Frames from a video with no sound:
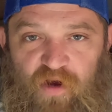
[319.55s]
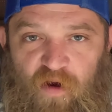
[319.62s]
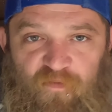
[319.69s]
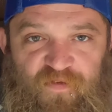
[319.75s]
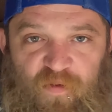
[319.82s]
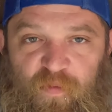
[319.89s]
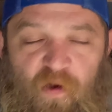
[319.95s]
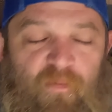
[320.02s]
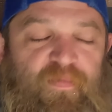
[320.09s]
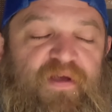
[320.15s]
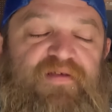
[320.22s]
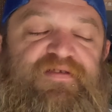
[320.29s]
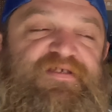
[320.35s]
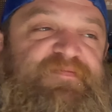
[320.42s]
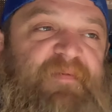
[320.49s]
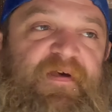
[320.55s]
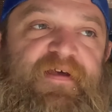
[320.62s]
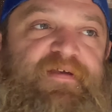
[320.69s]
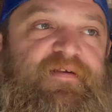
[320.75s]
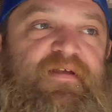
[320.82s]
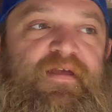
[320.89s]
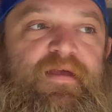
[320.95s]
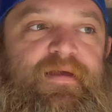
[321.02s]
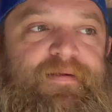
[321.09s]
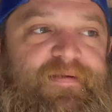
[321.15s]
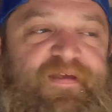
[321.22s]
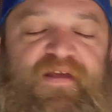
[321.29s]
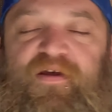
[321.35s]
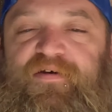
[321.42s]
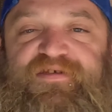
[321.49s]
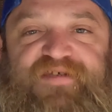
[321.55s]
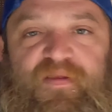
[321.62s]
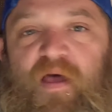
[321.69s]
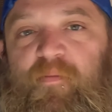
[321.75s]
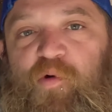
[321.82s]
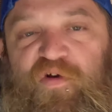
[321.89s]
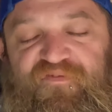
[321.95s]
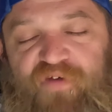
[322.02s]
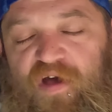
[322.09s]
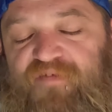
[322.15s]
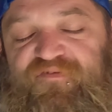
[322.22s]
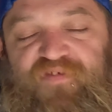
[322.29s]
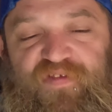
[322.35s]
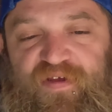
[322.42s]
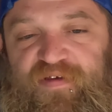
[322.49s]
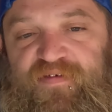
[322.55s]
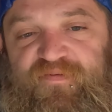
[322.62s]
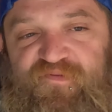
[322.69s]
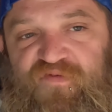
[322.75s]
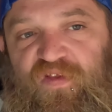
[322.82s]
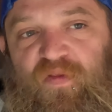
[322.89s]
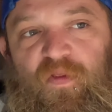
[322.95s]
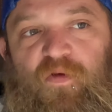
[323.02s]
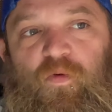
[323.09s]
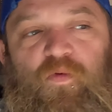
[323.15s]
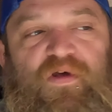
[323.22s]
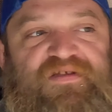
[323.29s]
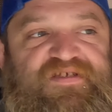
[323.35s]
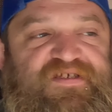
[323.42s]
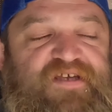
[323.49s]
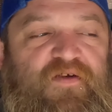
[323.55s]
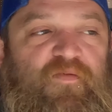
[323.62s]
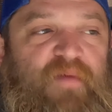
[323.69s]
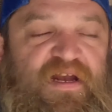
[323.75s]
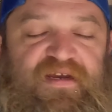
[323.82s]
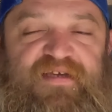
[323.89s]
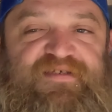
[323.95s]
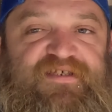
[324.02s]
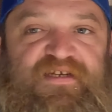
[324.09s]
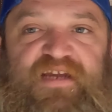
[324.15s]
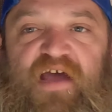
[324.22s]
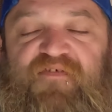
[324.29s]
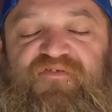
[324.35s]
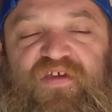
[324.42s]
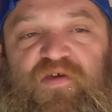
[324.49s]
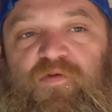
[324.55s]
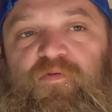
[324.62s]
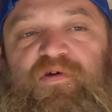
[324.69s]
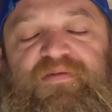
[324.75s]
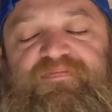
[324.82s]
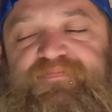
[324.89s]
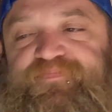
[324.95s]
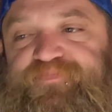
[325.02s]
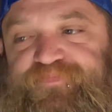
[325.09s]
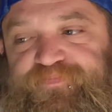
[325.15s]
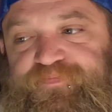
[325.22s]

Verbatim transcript: carve their pumpkins, but you know it's a lot more fun for the for the little ones. So my niece and nephew and